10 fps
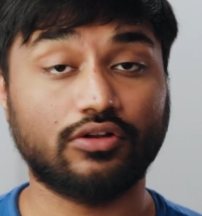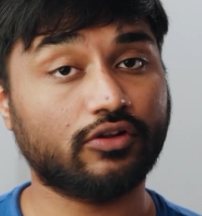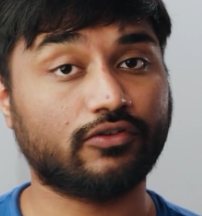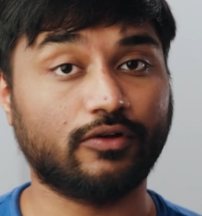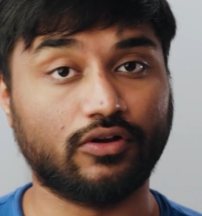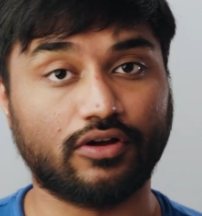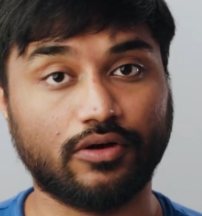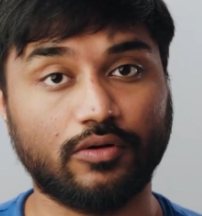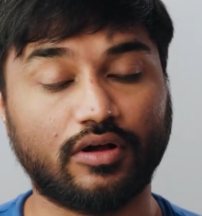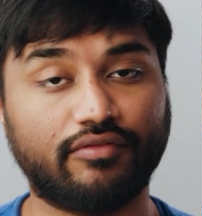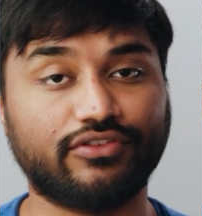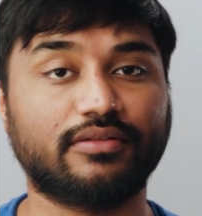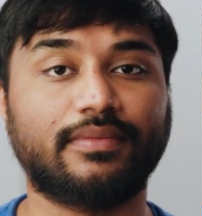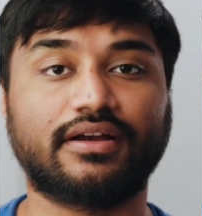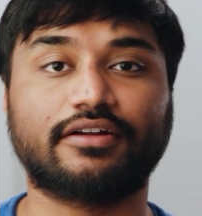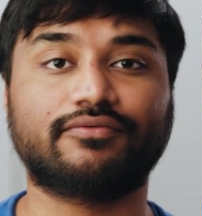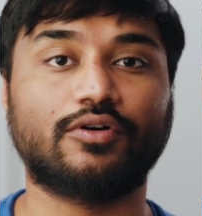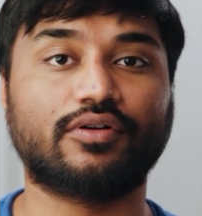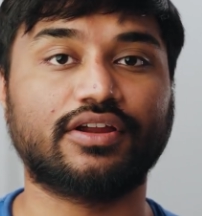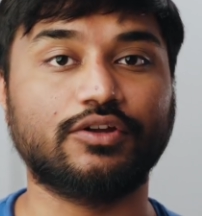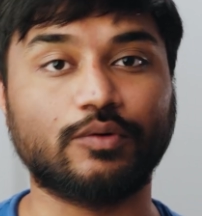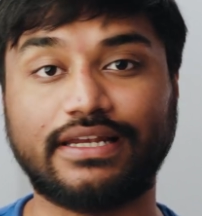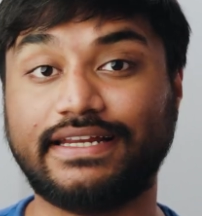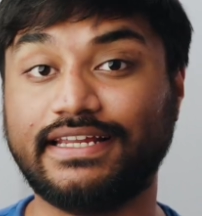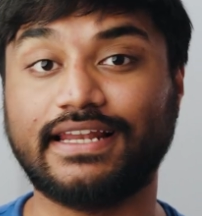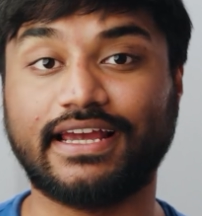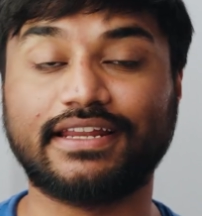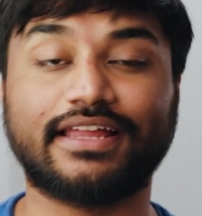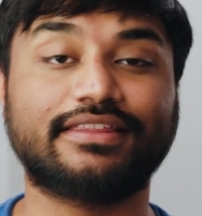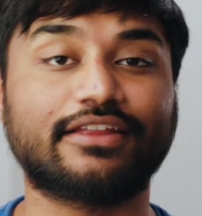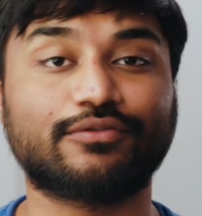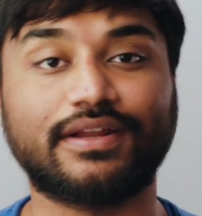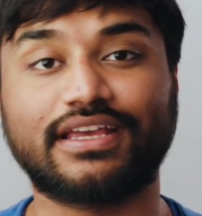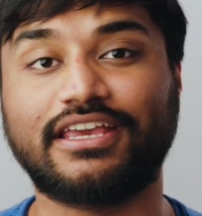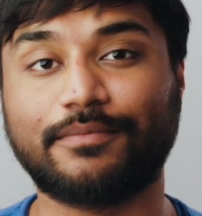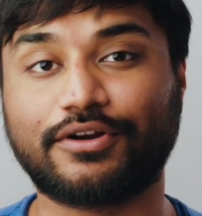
Not so long ago, I was in the market for a new LED light, and that's when I came